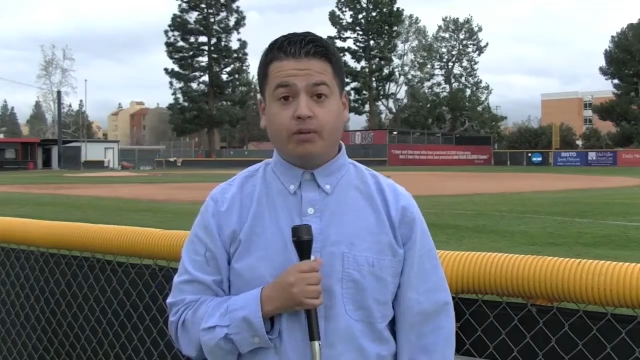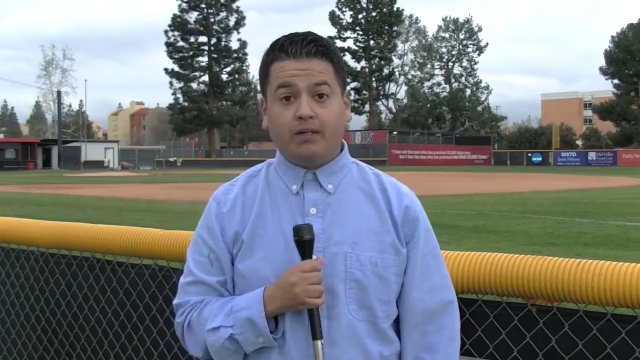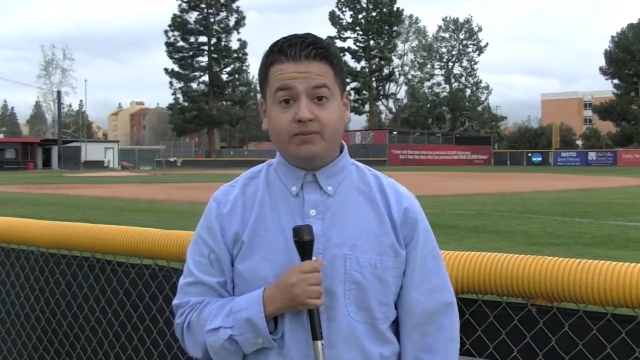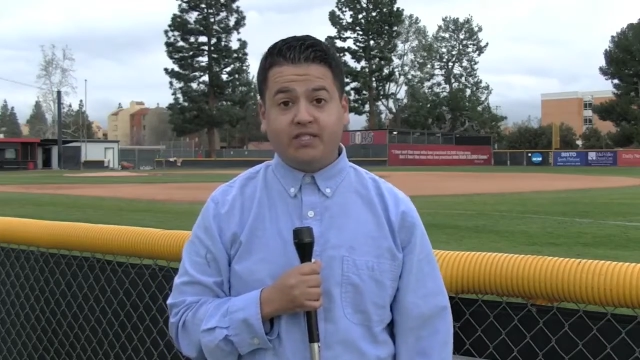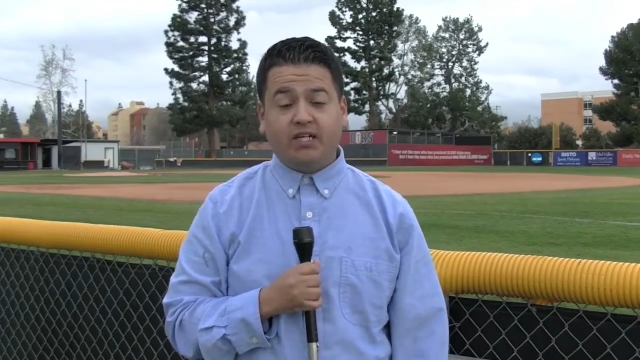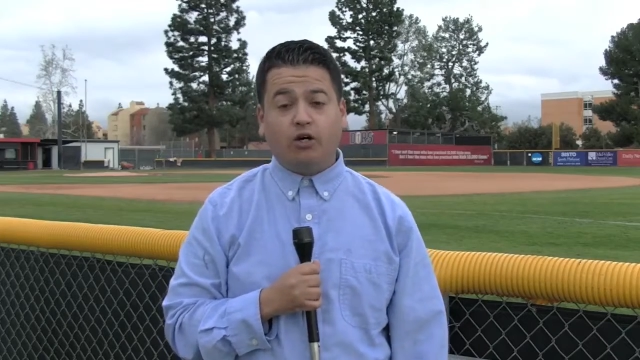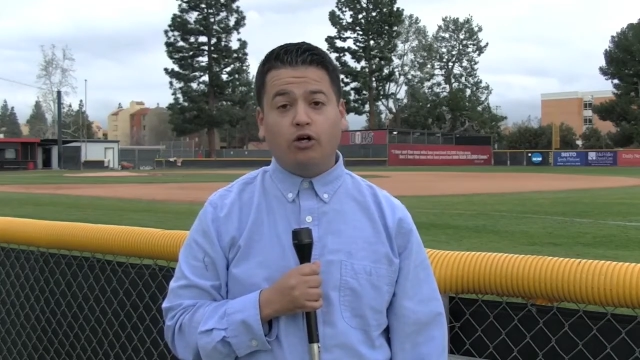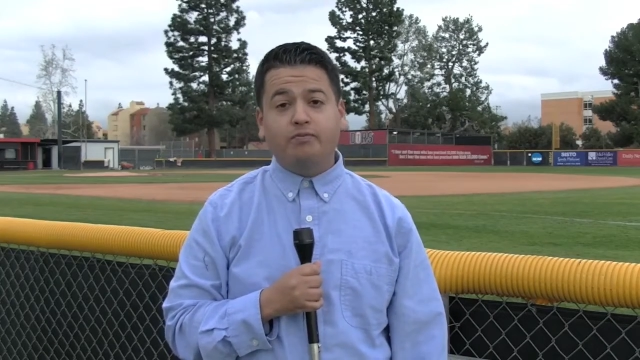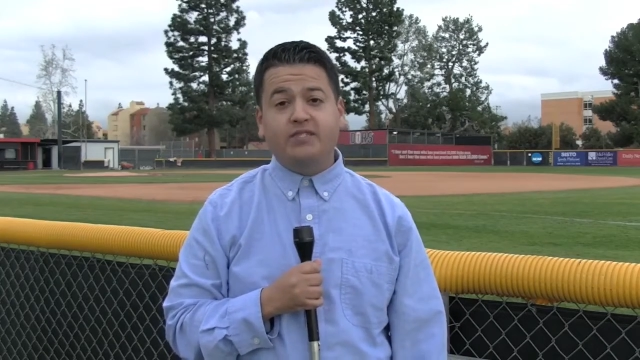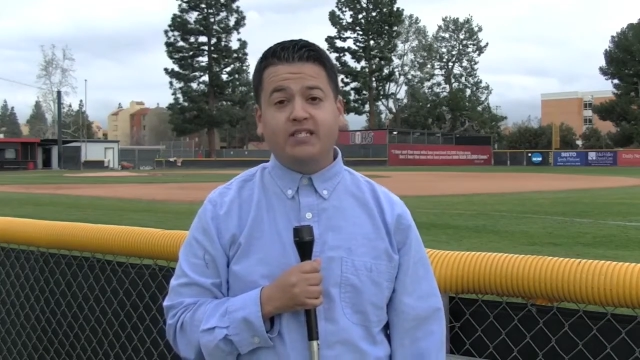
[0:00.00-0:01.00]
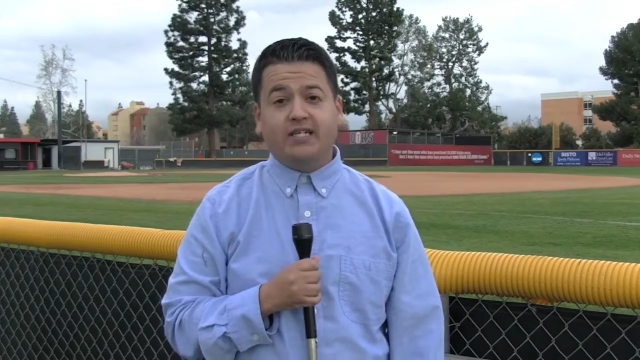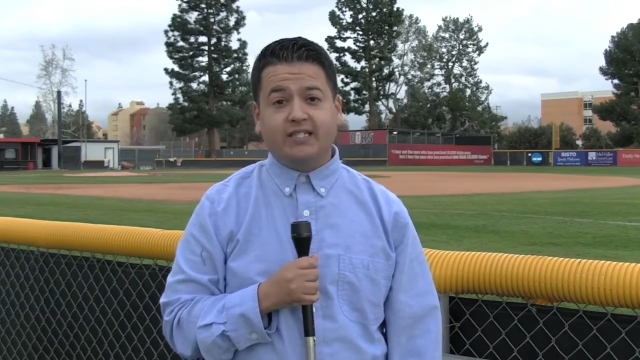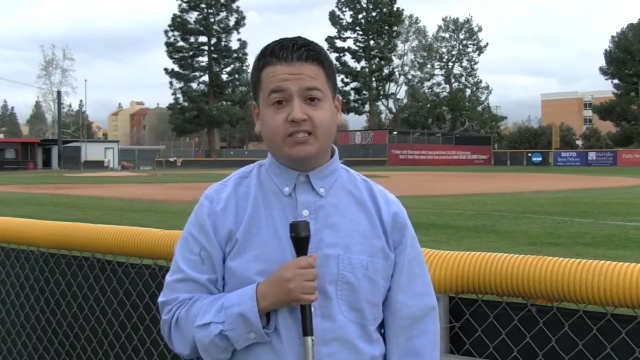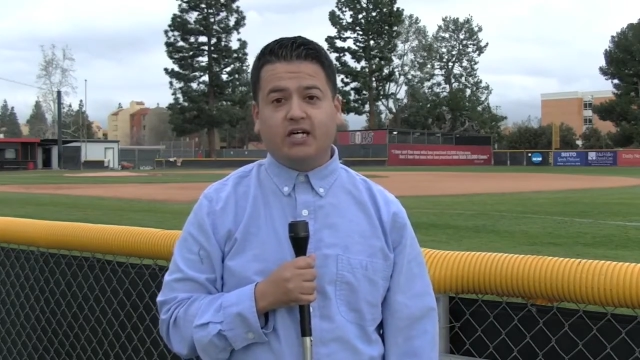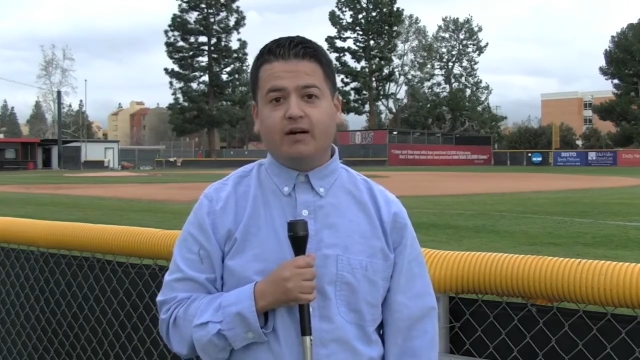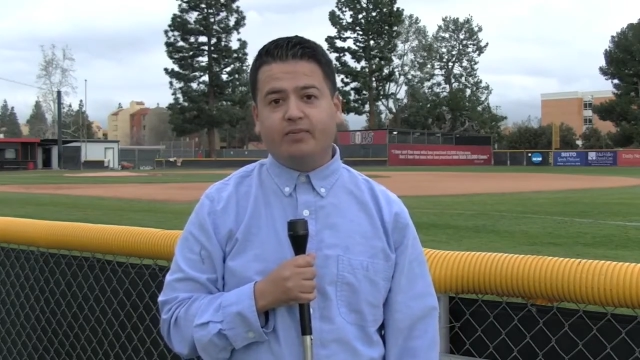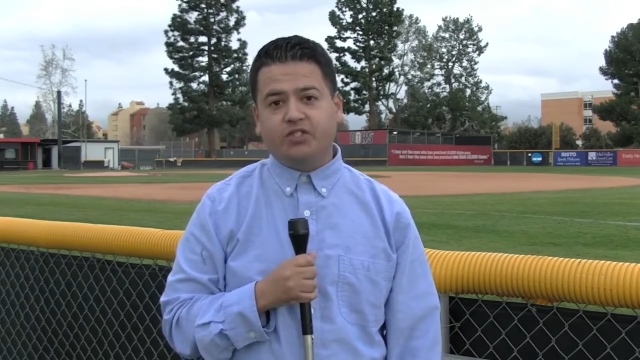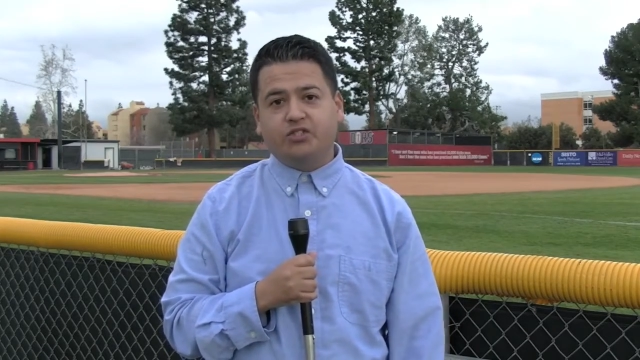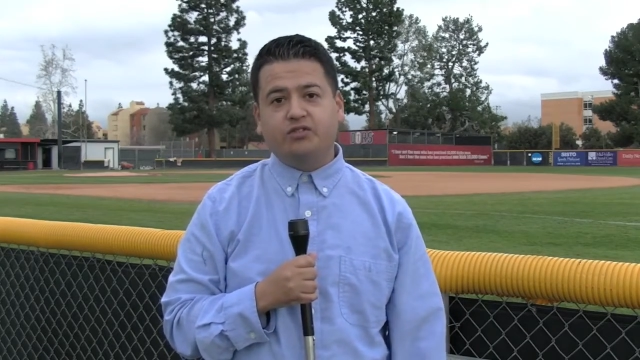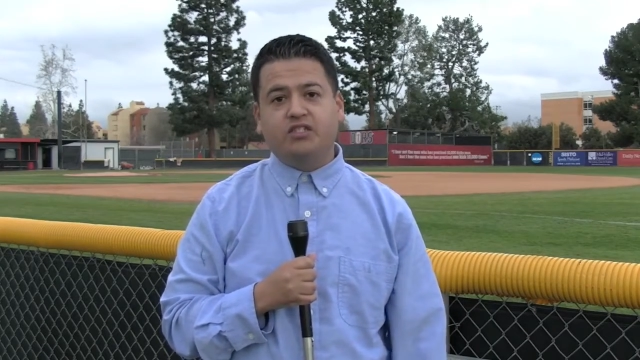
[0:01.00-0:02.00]
Bumstead hopes he gets the
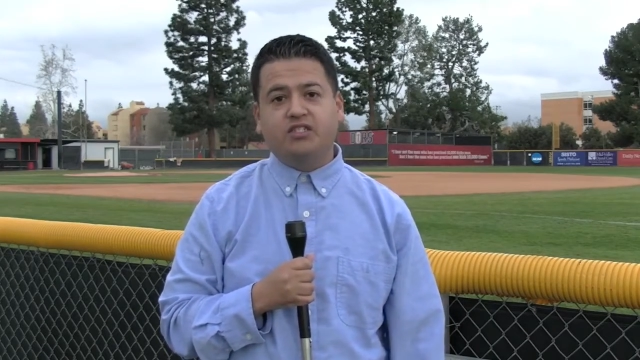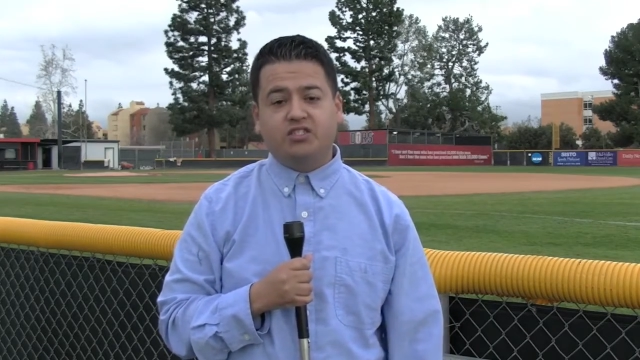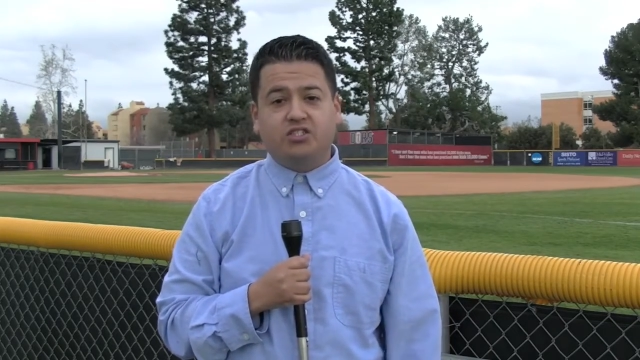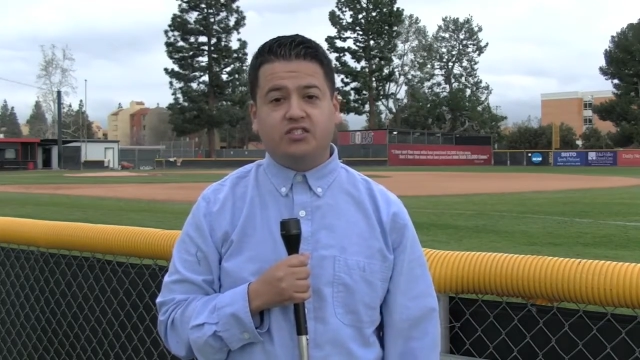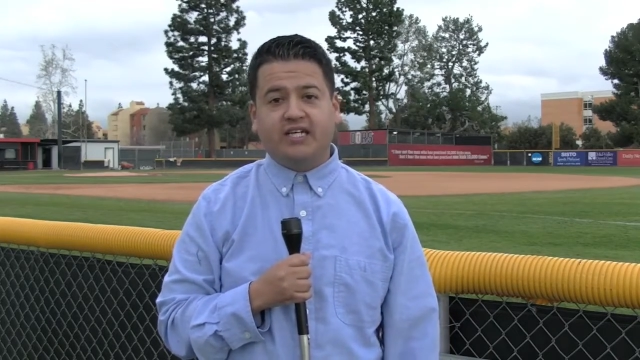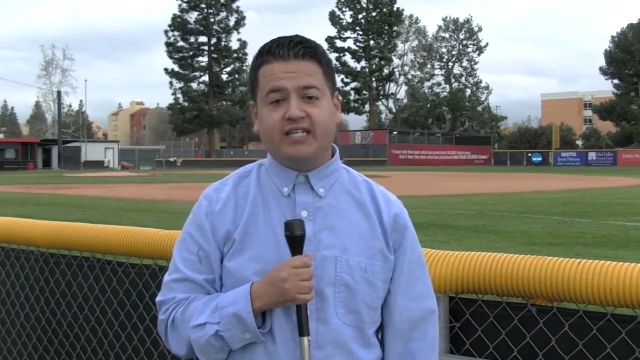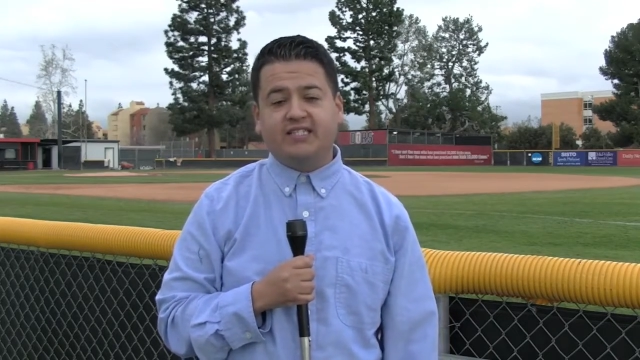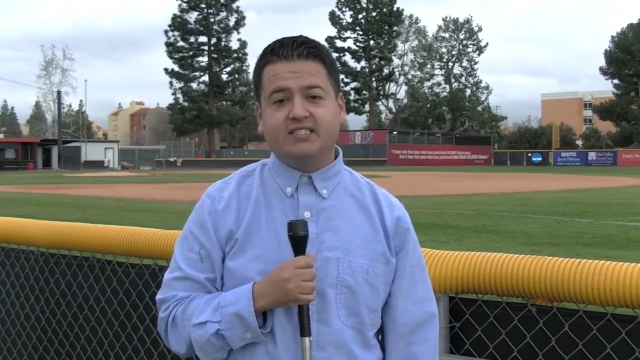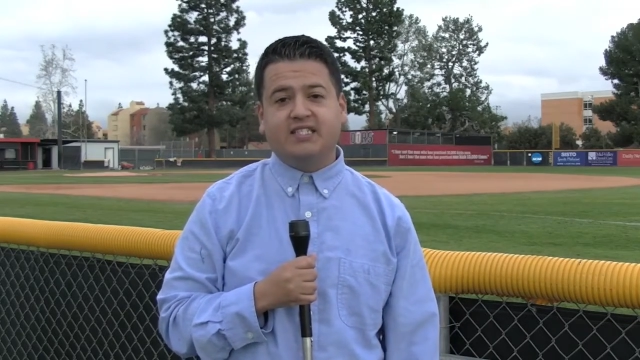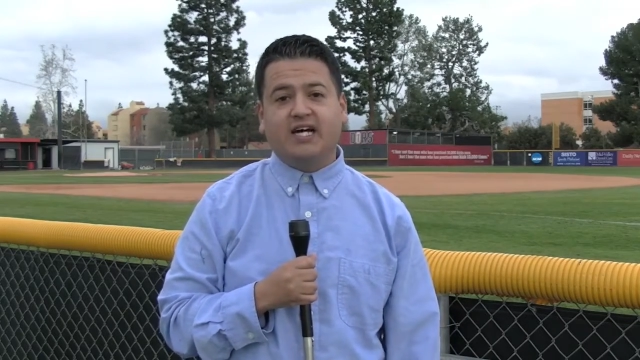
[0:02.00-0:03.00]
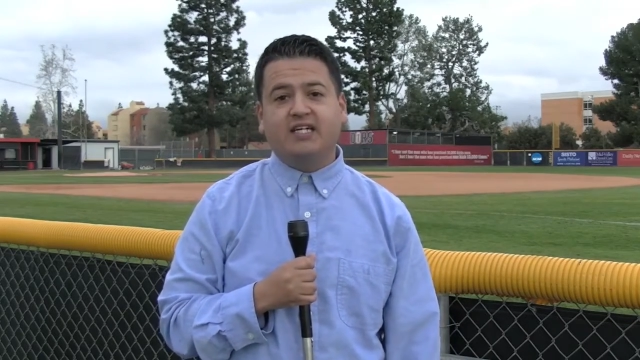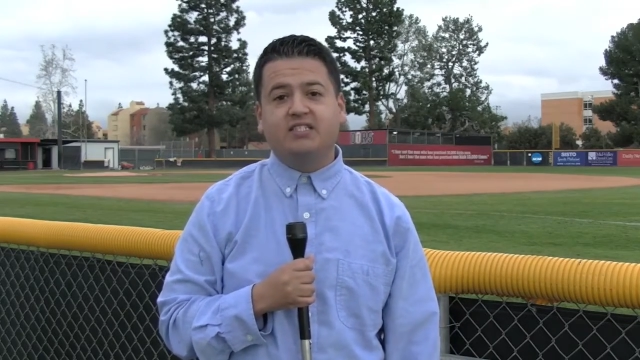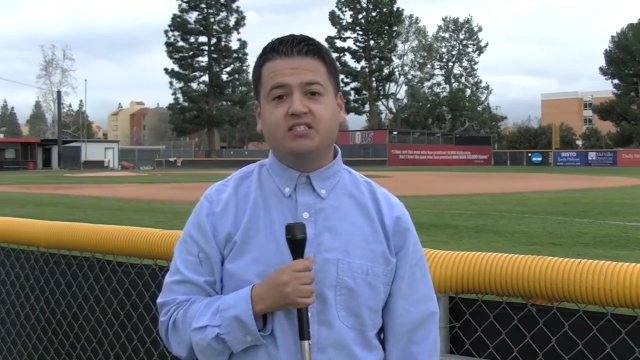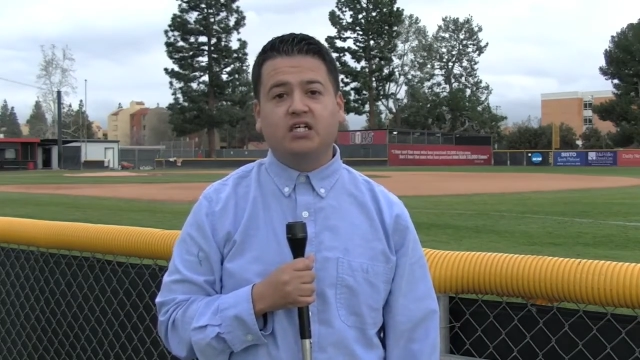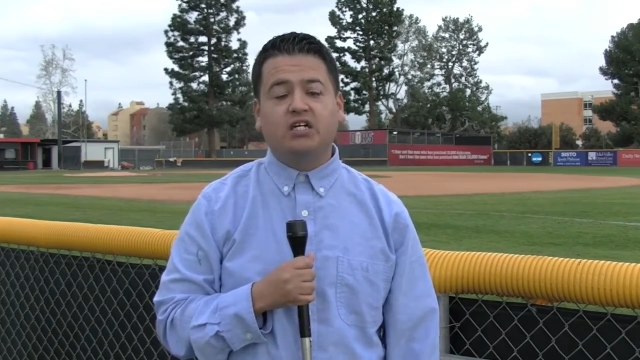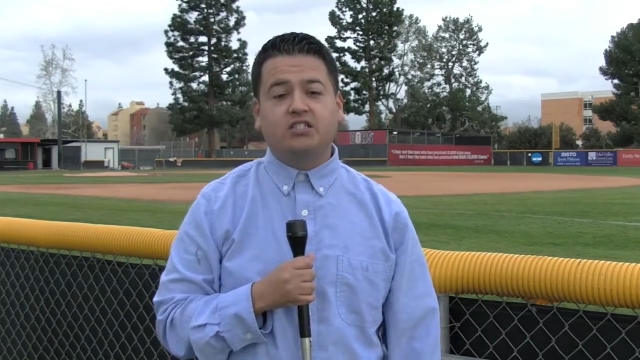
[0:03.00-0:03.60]
opportunity to take his talents